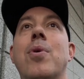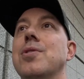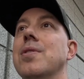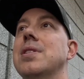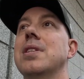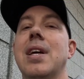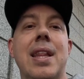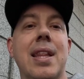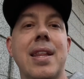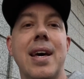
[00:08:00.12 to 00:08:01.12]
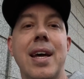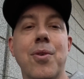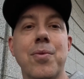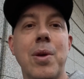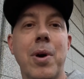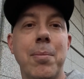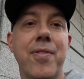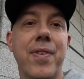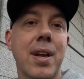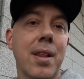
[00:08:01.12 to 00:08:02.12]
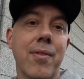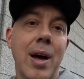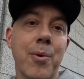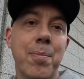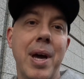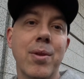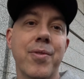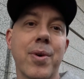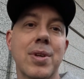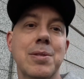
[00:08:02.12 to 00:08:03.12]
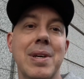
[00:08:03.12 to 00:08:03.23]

portraits and anything like that. I don't really want to be fuddling around with manual focus